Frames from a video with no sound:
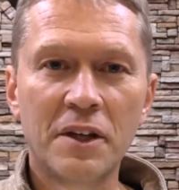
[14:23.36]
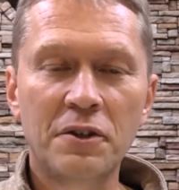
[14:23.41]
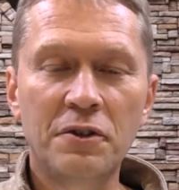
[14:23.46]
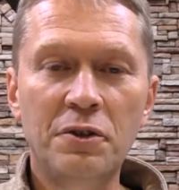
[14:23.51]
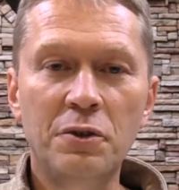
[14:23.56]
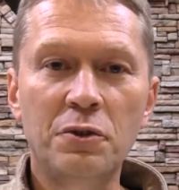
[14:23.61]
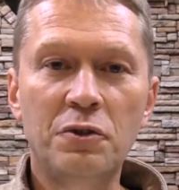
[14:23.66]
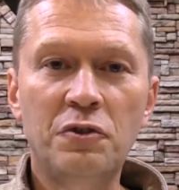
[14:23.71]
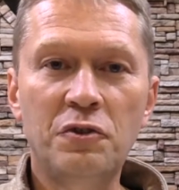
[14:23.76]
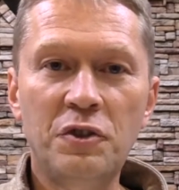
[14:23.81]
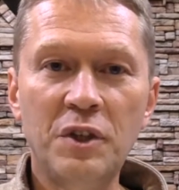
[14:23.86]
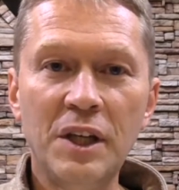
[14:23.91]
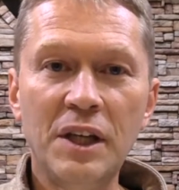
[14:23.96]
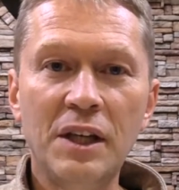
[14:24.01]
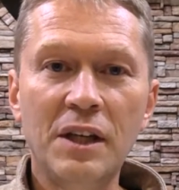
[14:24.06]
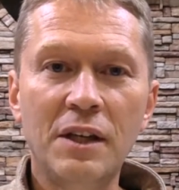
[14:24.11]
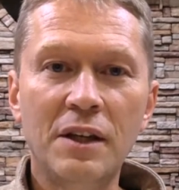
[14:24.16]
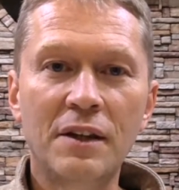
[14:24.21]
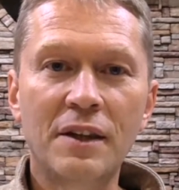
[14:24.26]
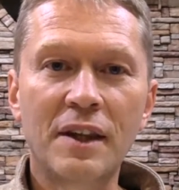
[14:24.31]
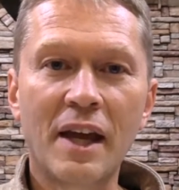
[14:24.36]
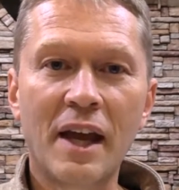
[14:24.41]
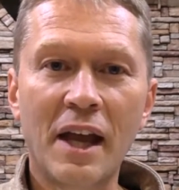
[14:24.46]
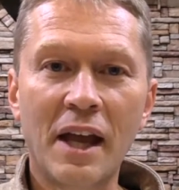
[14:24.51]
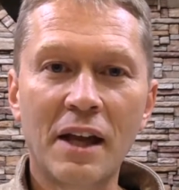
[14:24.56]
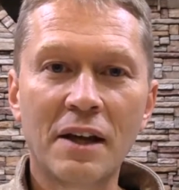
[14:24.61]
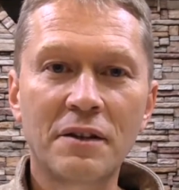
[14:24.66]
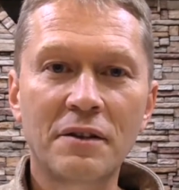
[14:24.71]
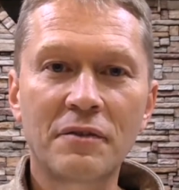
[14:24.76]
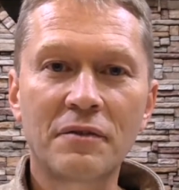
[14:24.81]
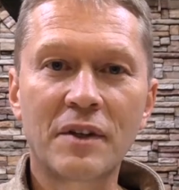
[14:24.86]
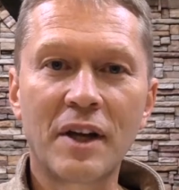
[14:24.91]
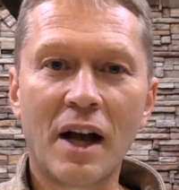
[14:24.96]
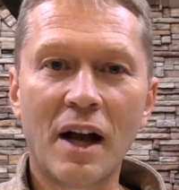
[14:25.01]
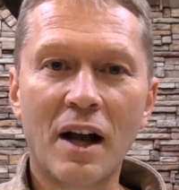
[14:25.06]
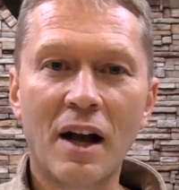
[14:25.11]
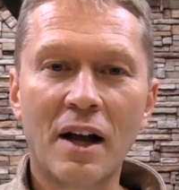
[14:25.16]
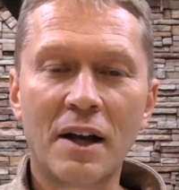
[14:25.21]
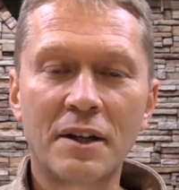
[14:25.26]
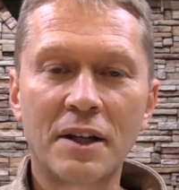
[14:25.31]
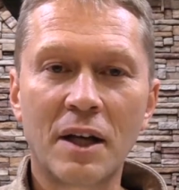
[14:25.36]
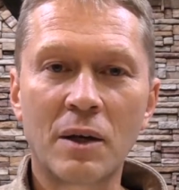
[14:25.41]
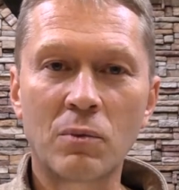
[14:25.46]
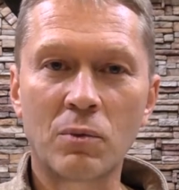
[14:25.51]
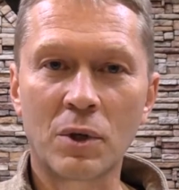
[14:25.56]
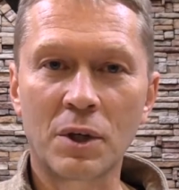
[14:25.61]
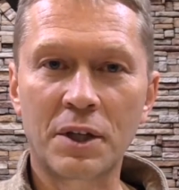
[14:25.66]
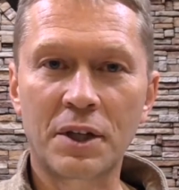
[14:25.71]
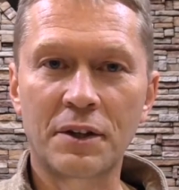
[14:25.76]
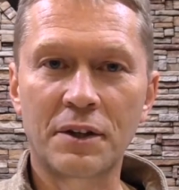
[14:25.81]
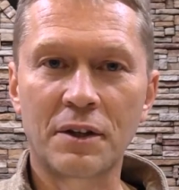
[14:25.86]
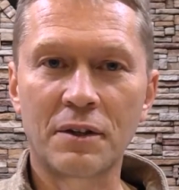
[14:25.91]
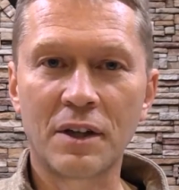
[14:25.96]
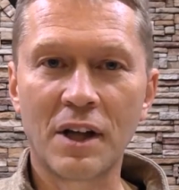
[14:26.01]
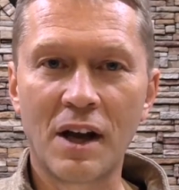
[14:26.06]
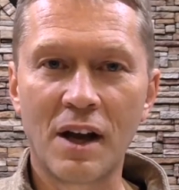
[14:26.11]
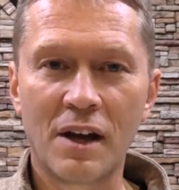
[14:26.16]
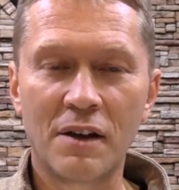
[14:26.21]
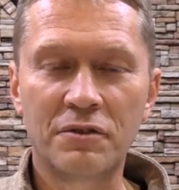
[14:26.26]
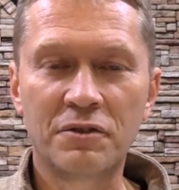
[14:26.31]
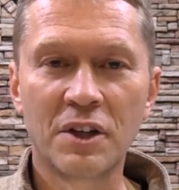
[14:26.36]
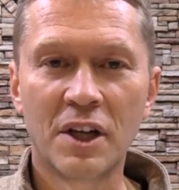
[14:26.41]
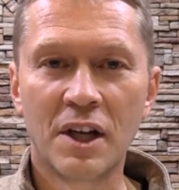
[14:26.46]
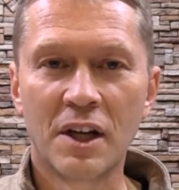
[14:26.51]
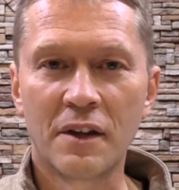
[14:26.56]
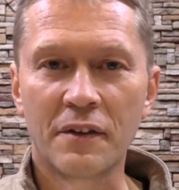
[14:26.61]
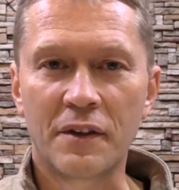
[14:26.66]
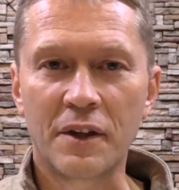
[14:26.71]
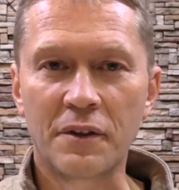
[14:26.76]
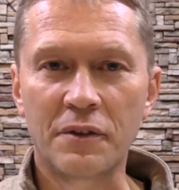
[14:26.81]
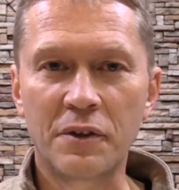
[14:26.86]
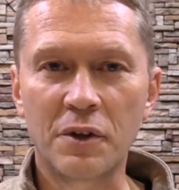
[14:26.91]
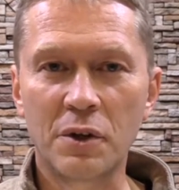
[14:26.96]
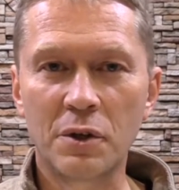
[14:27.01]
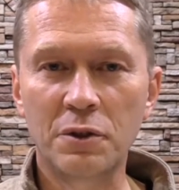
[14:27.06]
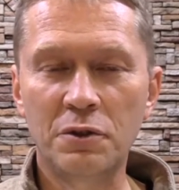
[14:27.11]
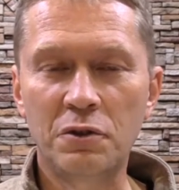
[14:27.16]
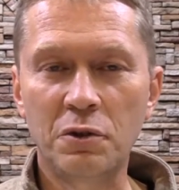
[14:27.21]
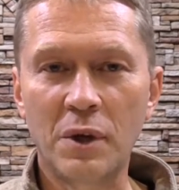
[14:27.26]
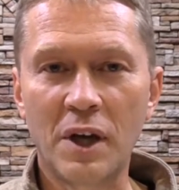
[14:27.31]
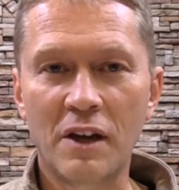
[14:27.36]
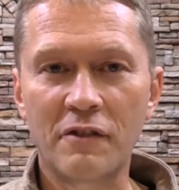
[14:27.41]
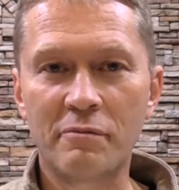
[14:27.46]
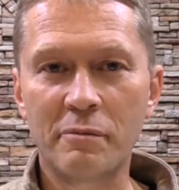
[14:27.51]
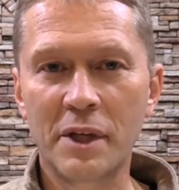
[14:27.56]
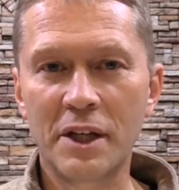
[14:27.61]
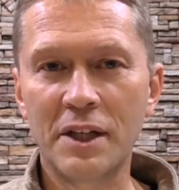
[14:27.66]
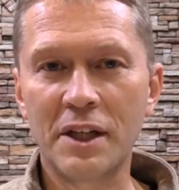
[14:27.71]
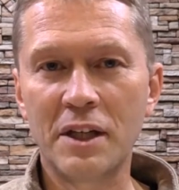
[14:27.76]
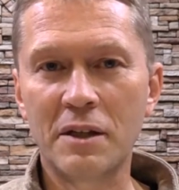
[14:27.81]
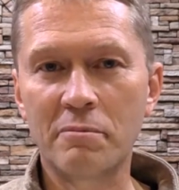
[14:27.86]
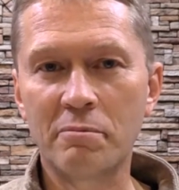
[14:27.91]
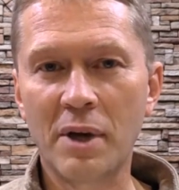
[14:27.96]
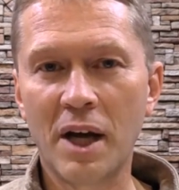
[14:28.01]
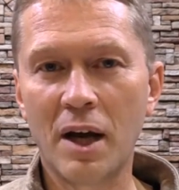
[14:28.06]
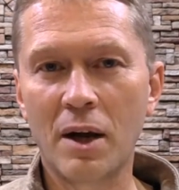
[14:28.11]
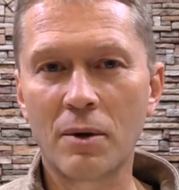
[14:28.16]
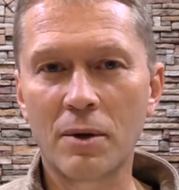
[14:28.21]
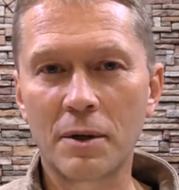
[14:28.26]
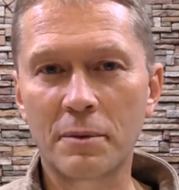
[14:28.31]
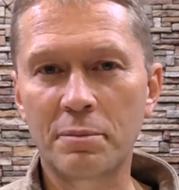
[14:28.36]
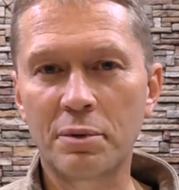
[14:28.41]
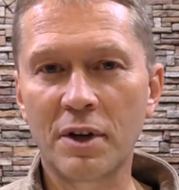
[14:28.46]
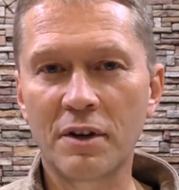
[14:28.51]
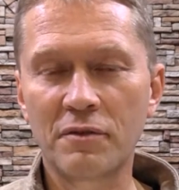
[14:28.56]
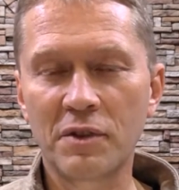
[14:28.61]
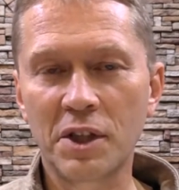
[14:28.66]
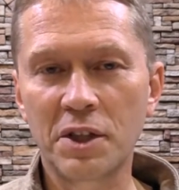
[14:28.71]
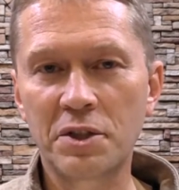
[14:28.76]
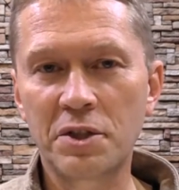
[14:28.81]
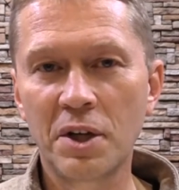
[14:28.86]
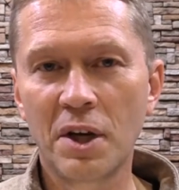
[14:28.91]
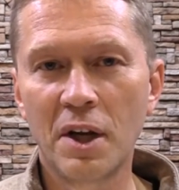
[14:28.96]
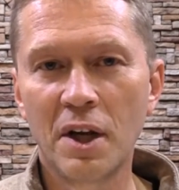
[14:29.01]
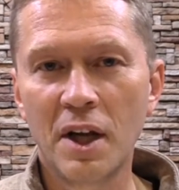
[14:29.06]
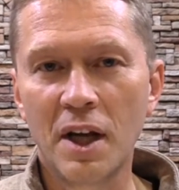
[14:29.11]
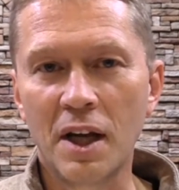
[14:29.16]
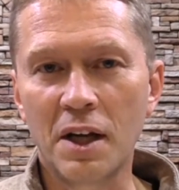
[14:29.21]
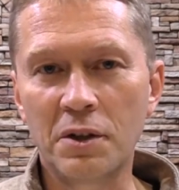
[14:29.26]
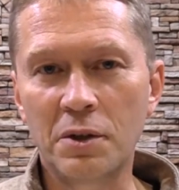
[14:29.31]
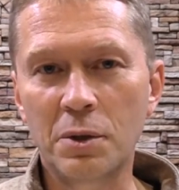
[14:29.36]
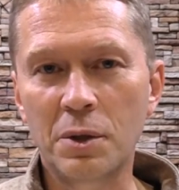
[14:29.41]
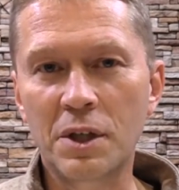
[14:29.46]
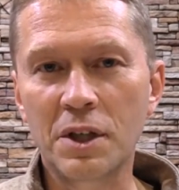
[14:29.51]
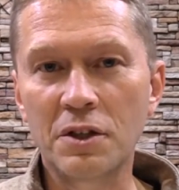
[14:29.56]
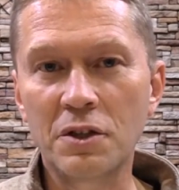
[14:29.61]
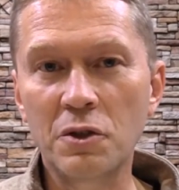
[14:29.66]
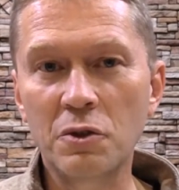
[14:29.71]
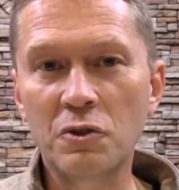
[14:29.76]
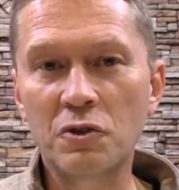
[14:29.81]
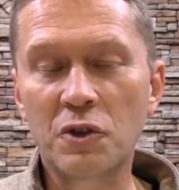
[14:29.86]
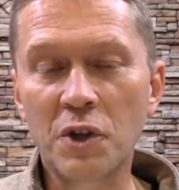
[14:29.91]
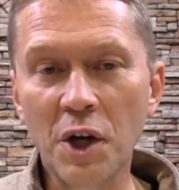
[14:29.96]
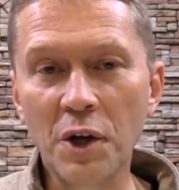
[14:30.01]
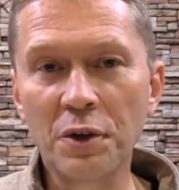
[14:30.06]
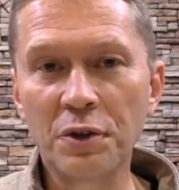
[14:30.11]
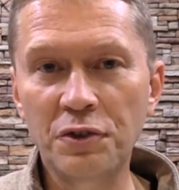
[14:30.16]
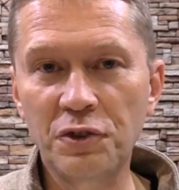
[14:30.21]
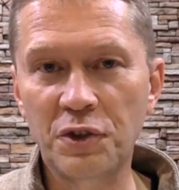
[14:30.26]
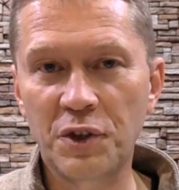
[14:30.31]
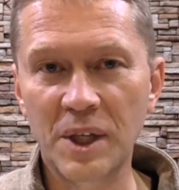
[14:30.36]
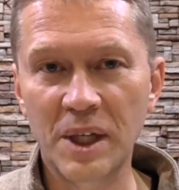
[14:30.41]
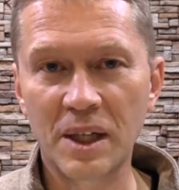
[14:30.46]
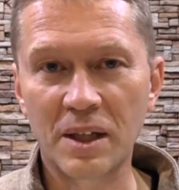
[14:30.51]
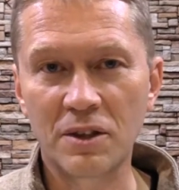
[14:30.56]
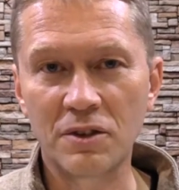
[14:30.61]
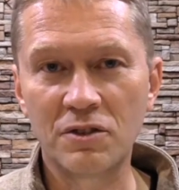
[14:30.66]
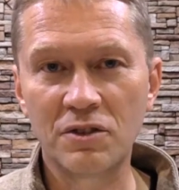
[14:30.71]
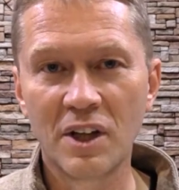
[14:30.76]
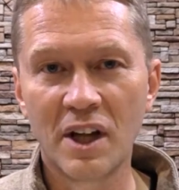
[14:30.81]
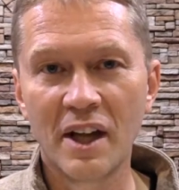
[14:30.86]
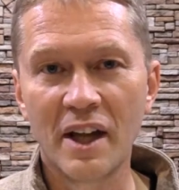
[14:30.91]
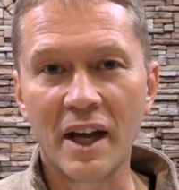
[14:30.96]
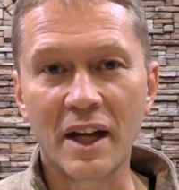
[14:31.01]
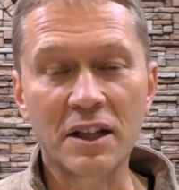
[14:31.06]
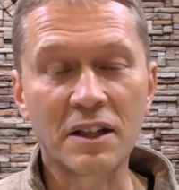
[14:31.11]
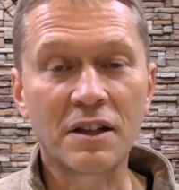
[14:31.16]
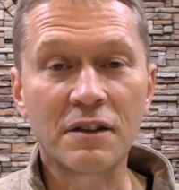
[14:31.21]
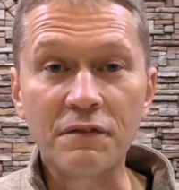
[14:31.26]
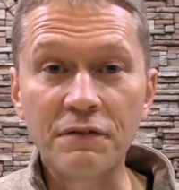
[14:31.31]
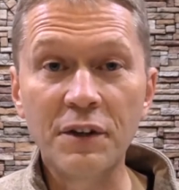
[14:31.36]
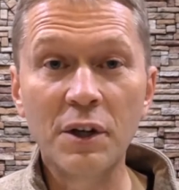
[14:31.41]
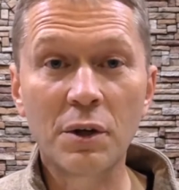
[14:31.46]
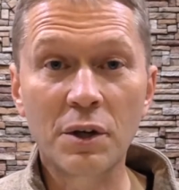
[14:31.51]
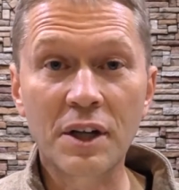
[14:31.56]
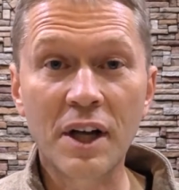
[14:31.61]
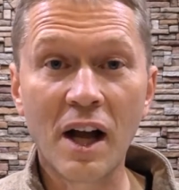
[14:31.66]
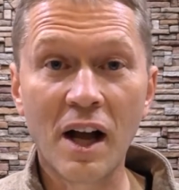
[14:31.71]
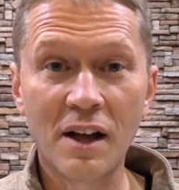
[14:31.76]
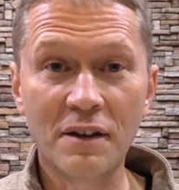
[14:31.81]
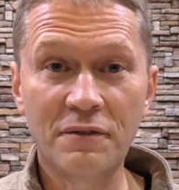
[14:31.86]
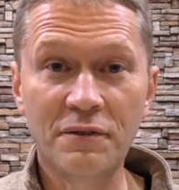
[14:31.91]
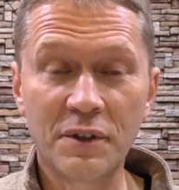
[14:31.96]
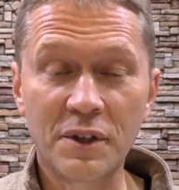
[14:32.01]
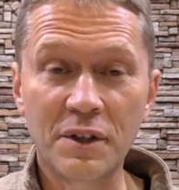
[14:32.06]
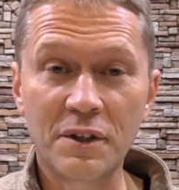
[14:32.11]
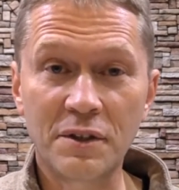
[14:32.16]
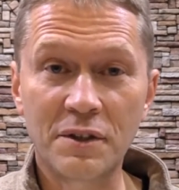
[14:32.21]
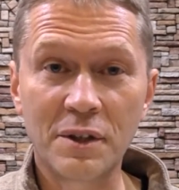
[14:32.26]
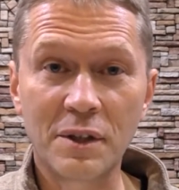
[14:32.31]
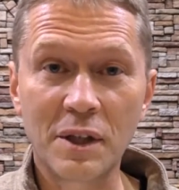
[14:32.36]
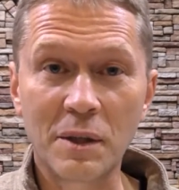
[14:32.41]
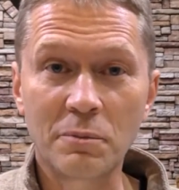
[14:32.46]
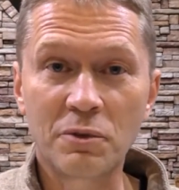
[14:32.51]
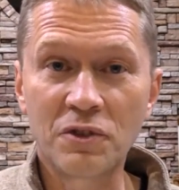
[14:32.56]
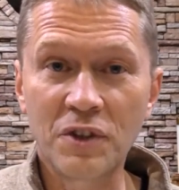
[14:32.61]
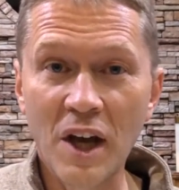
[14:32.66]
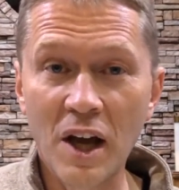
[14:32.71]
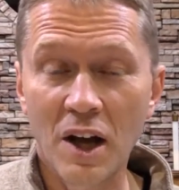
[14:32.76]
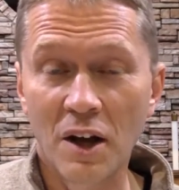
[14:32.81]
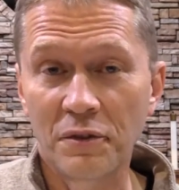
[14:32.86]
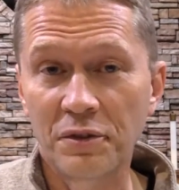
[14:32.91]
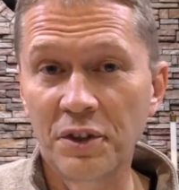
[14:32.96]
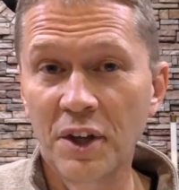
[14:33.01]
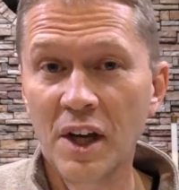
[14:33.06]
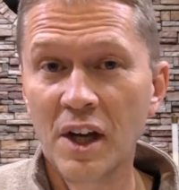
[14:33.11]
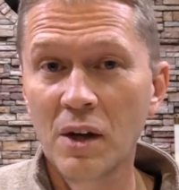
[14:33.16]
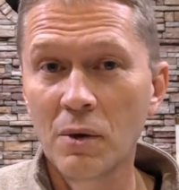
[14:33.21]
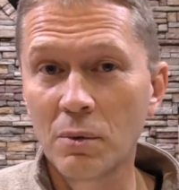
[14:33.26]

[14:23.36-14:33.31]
to see the hand of God at work in their lives than those who have money and power and privilege and who can use those things and can feel confident in themselves,